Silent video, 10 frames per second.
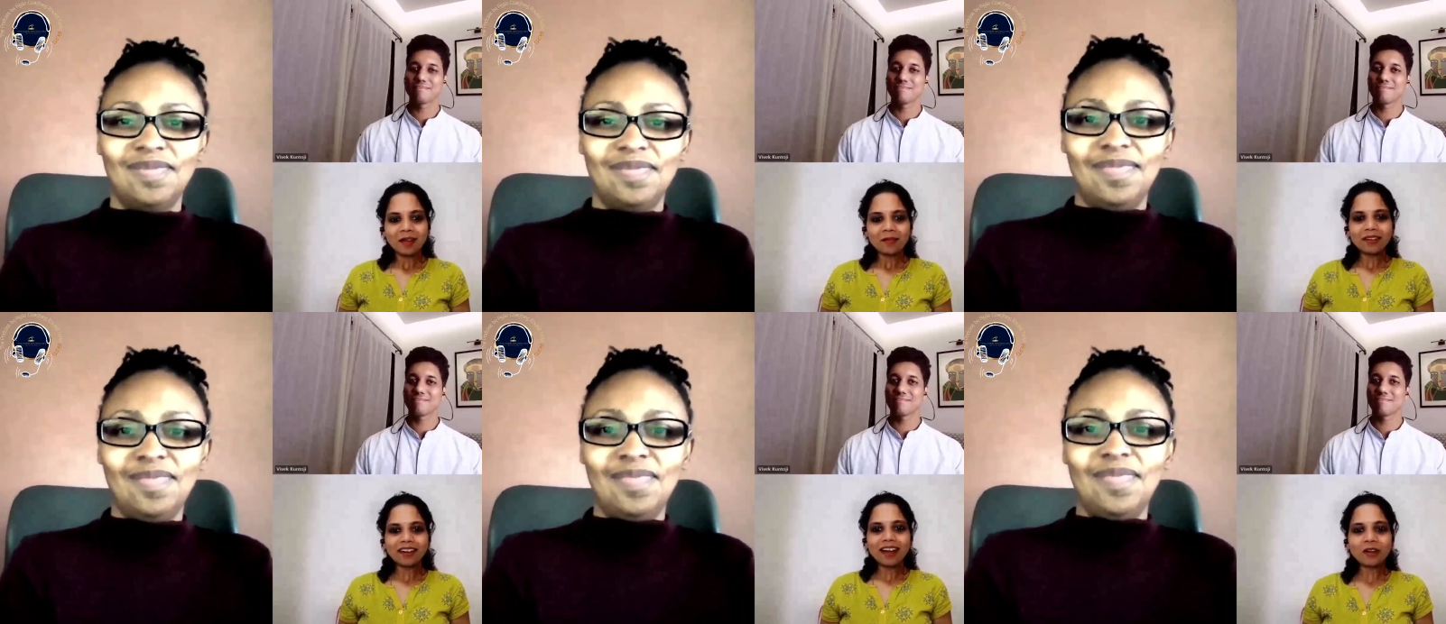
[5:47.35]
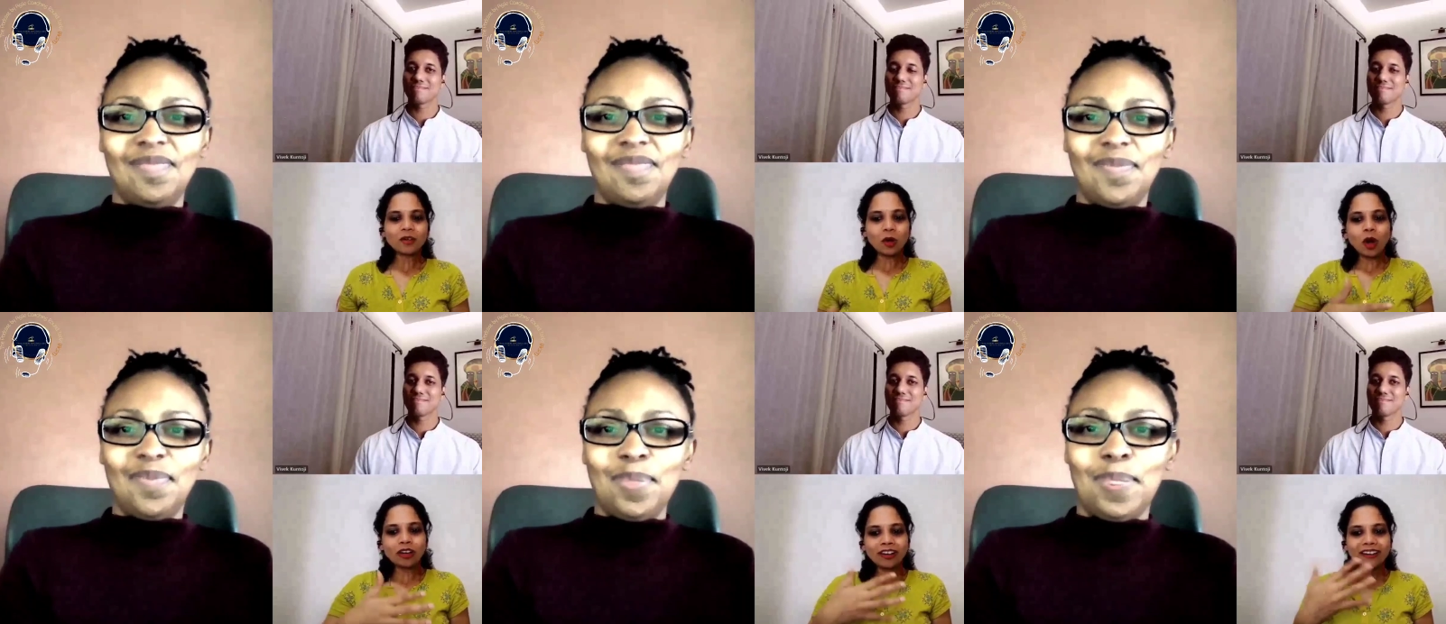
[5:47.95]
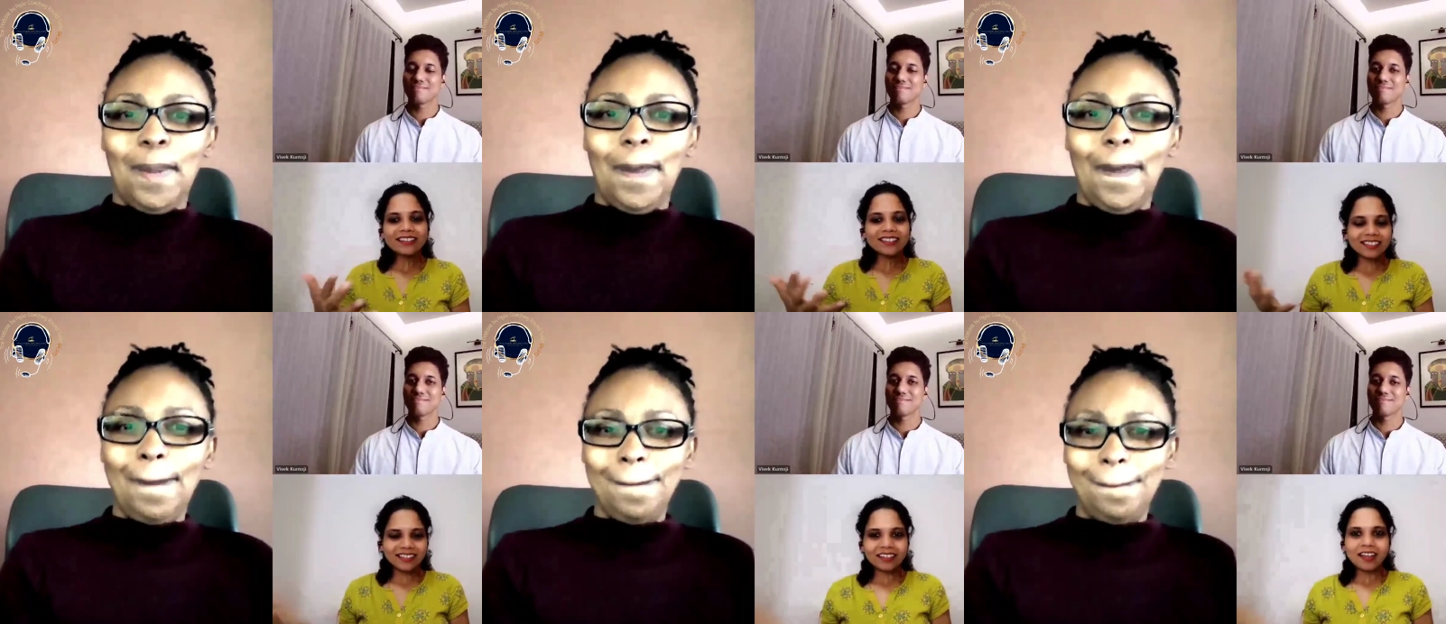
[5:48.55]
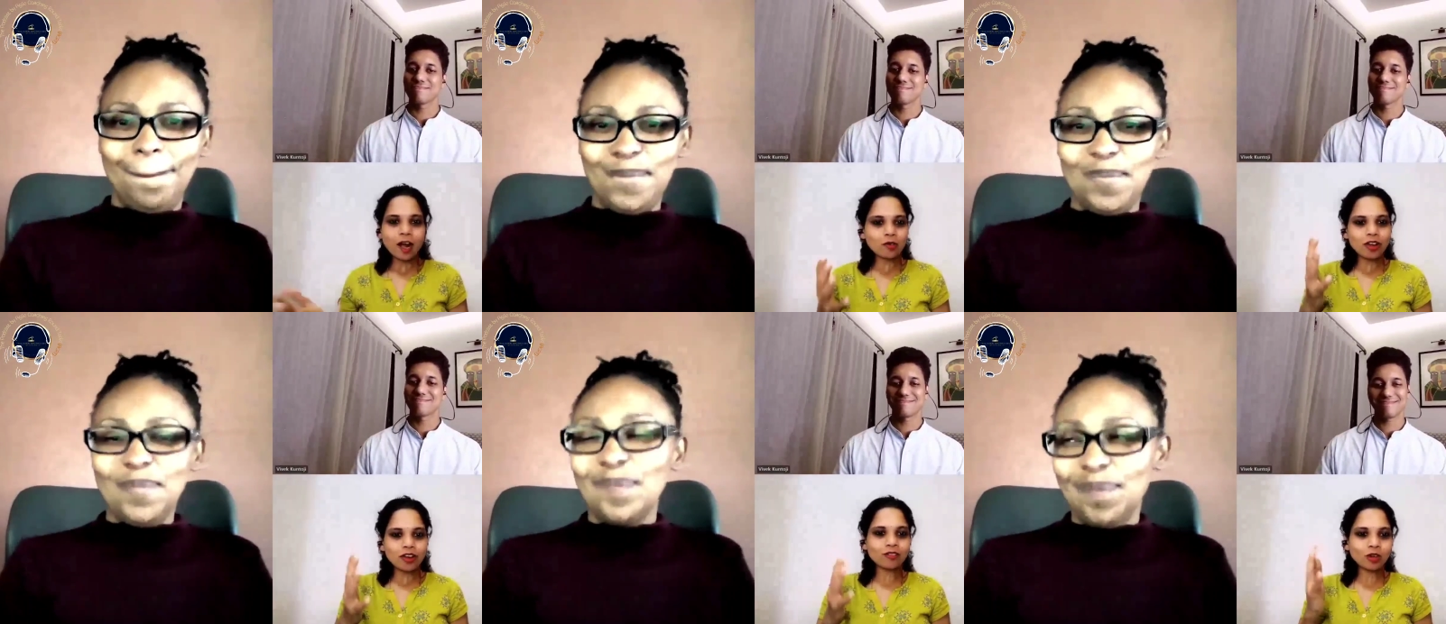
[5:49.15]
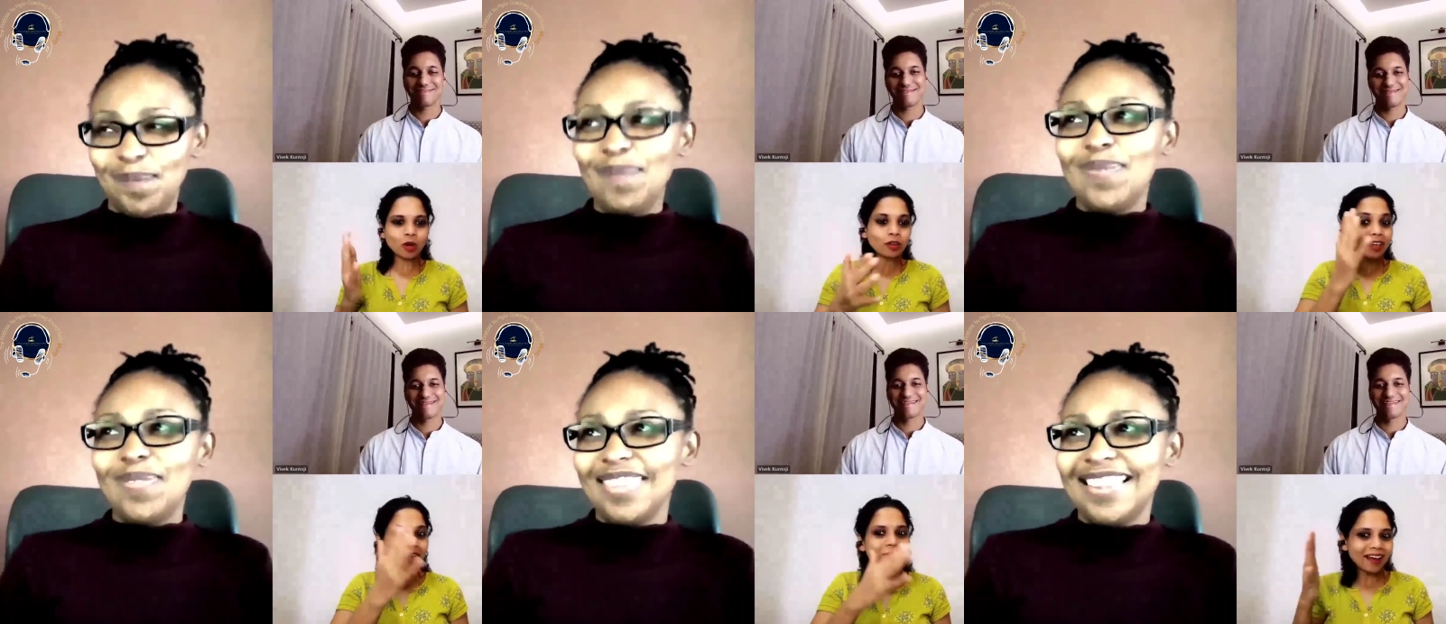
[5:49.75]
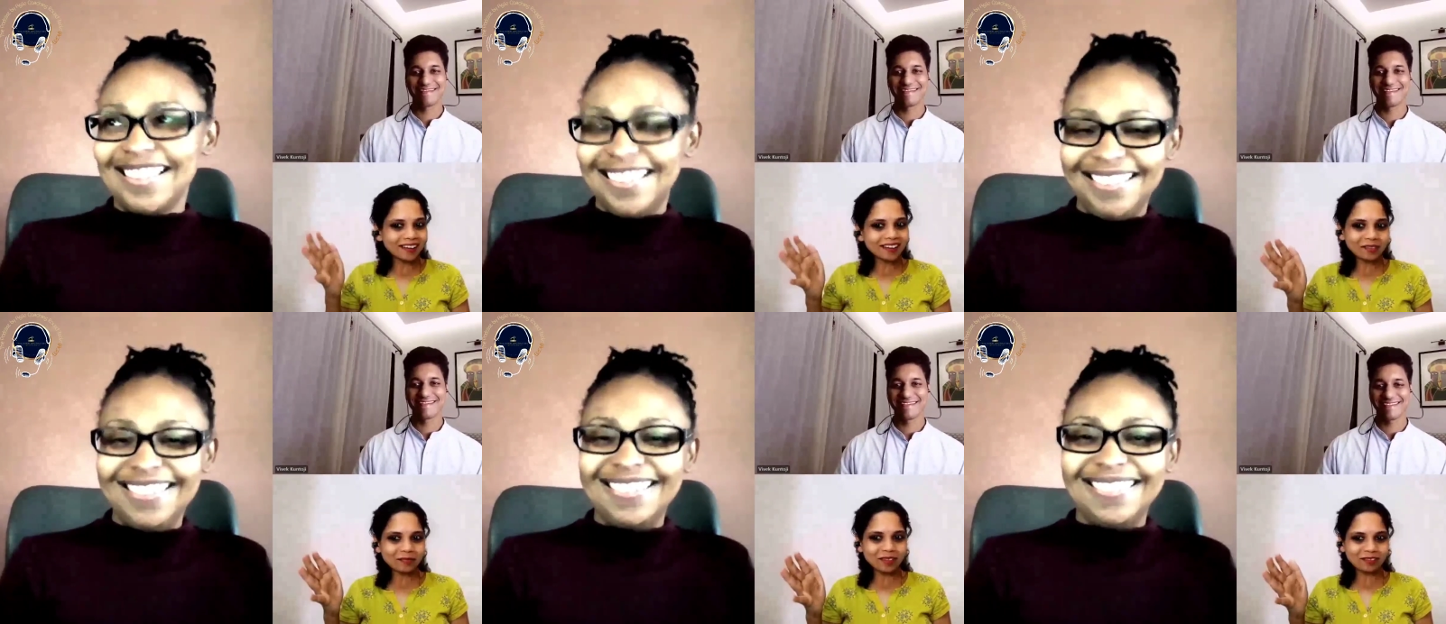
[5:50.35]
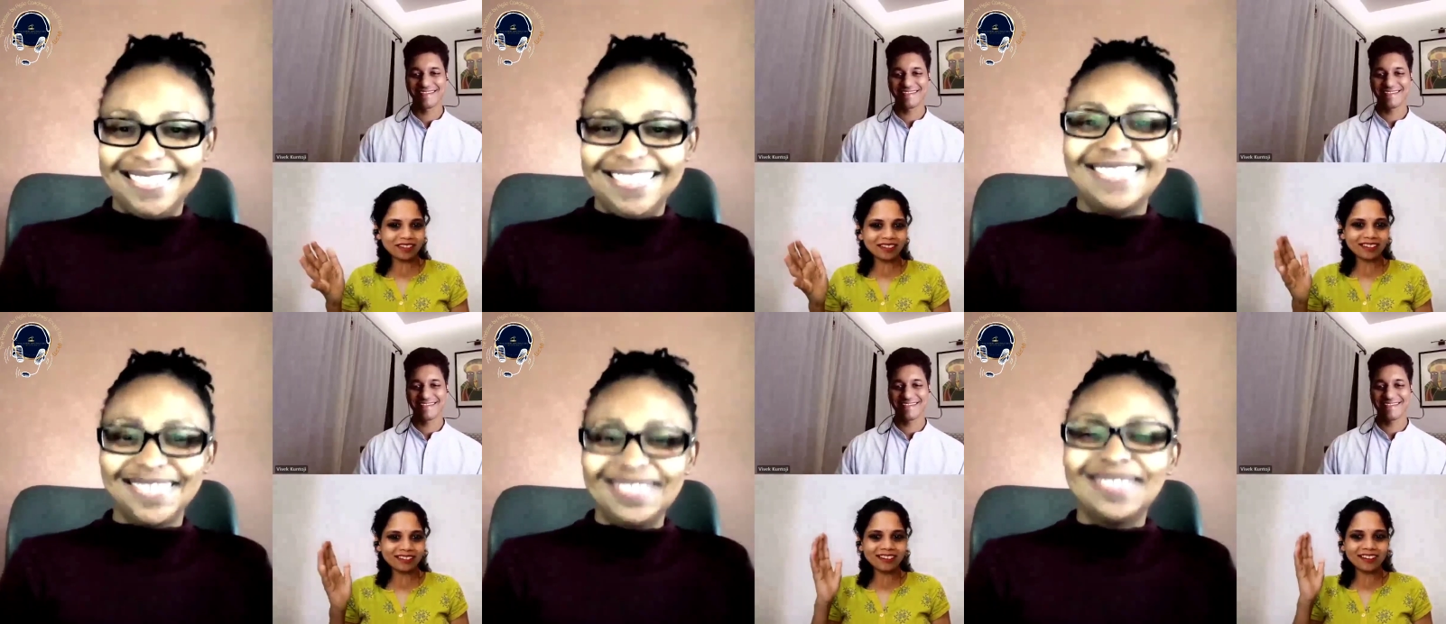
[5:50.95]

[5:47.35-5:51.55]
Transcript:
Speaker 1: I mean, I could already see how you have drawn that parallel between